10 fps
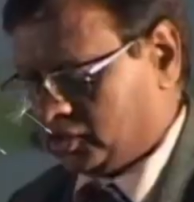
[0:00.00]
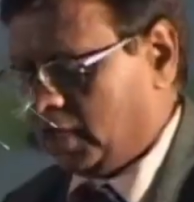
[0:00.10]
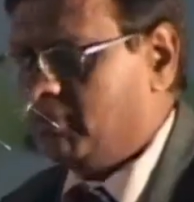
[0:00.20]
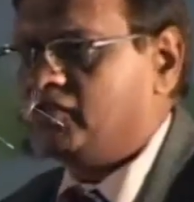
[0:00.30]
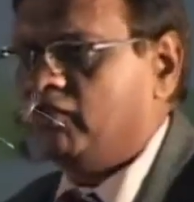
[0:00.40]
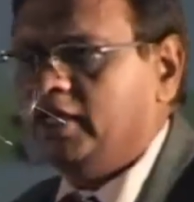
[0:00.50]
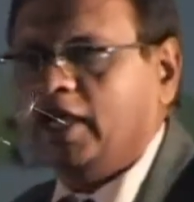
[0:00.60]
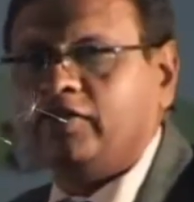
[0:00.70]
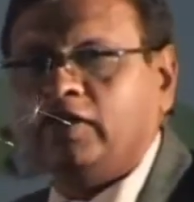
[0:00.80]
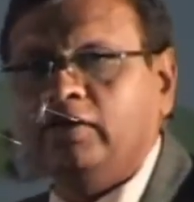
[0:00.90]

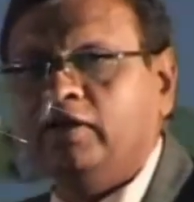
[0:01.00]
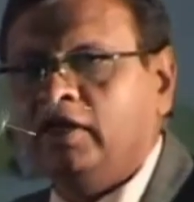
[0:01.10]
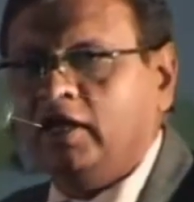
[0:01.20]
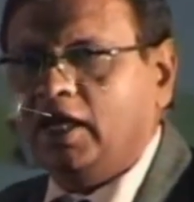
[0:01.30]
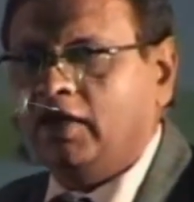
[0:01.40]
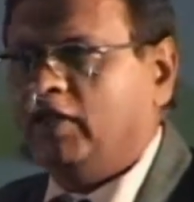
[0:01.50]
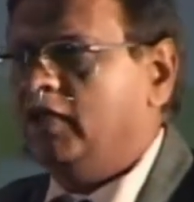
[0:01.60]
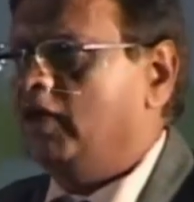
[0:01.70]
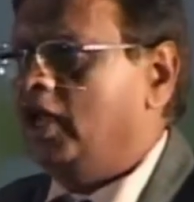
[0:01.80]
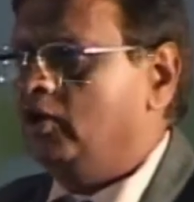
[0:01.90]
Dr.M.S.Valiathan, a
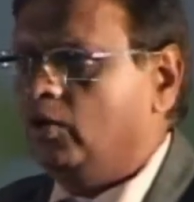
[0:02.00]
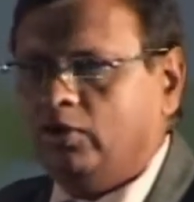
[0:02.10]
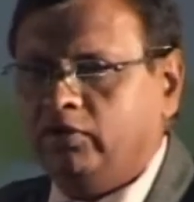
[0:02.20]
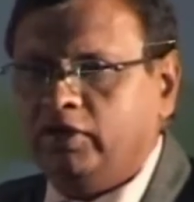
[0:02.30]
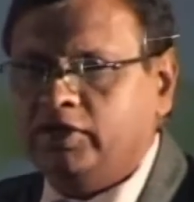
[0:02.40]
very well-known